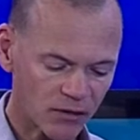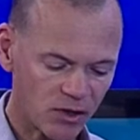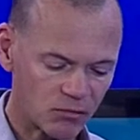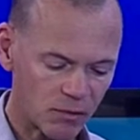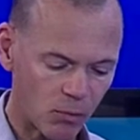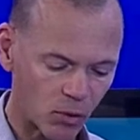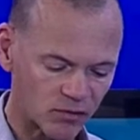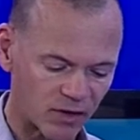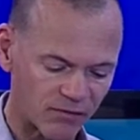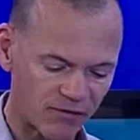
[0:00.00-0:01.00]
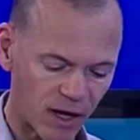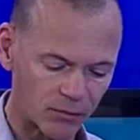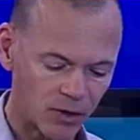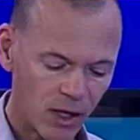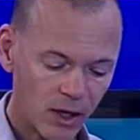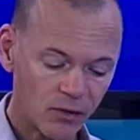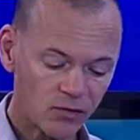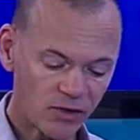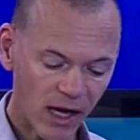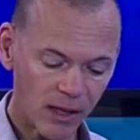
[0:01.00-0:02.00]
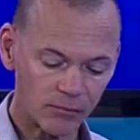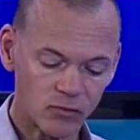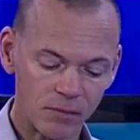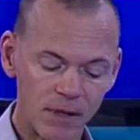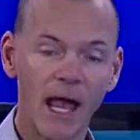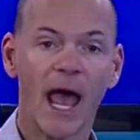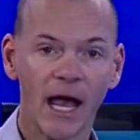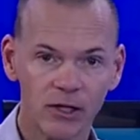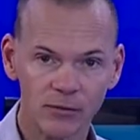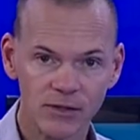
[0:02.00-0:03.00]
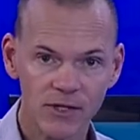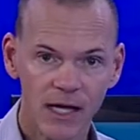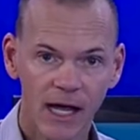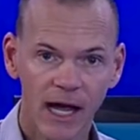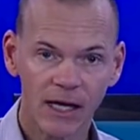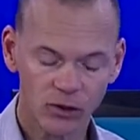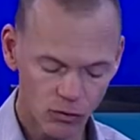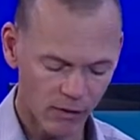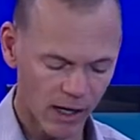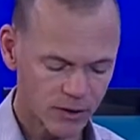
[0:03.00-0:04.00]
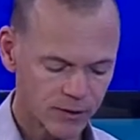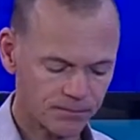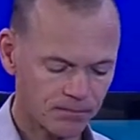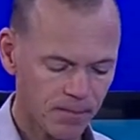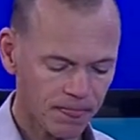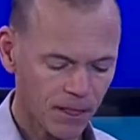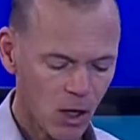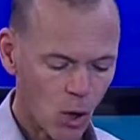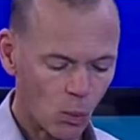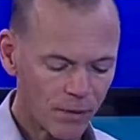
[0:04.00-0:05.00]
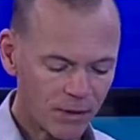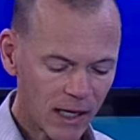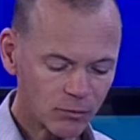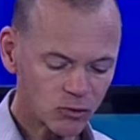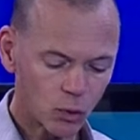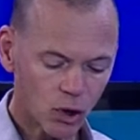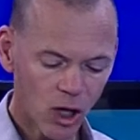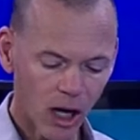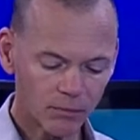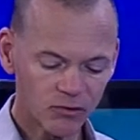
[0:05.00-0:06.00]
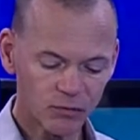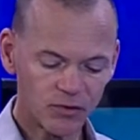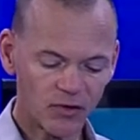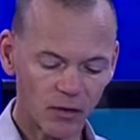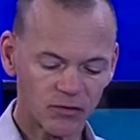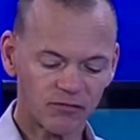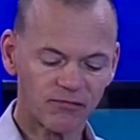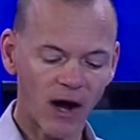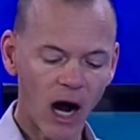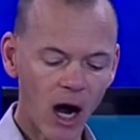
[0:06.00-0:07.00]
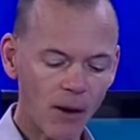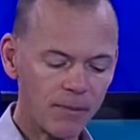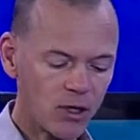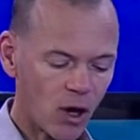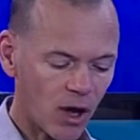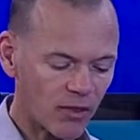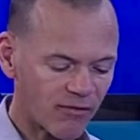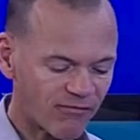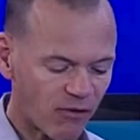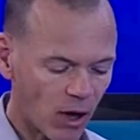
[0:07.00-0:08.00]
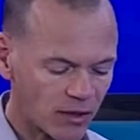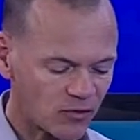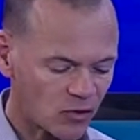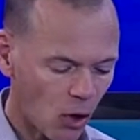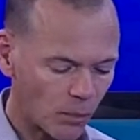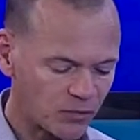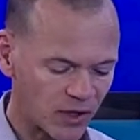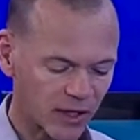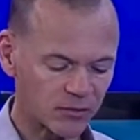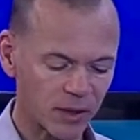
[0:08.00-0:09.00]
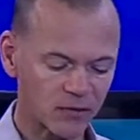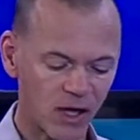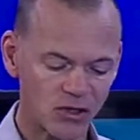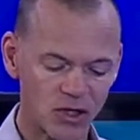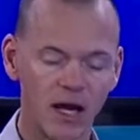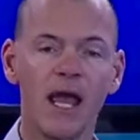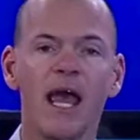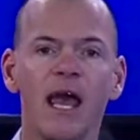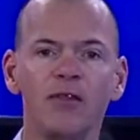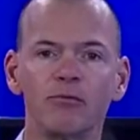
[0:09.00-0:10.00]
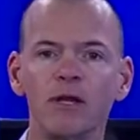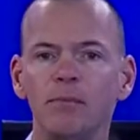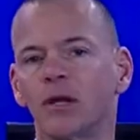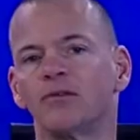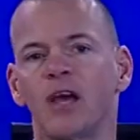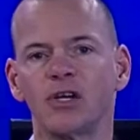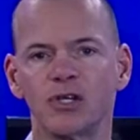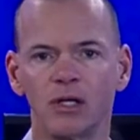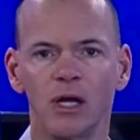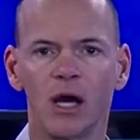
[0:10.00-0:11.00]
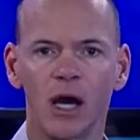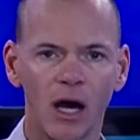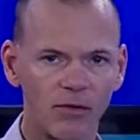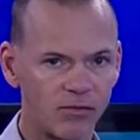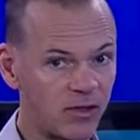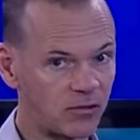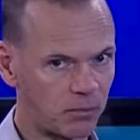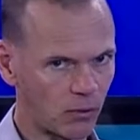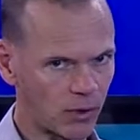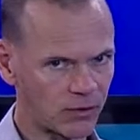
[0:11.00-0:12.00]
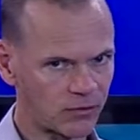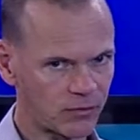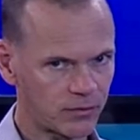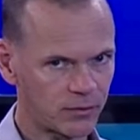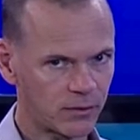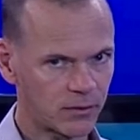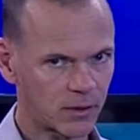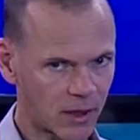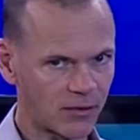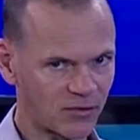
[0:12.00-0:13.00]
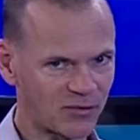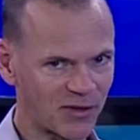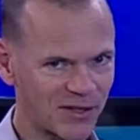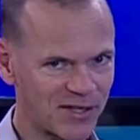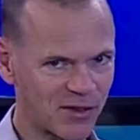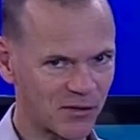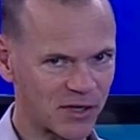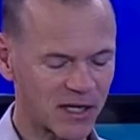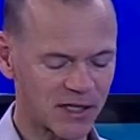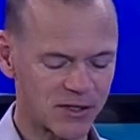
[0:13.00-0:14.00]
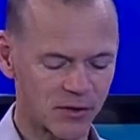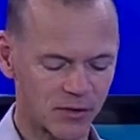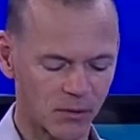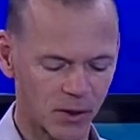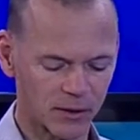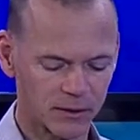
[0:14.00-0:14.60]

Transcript: these reports and have found same to be accurate and correct we've been able to accomplish results far beyond the fondest hopes and expectation in the rehabilitation of these boys. Again, this is 1930, 1931.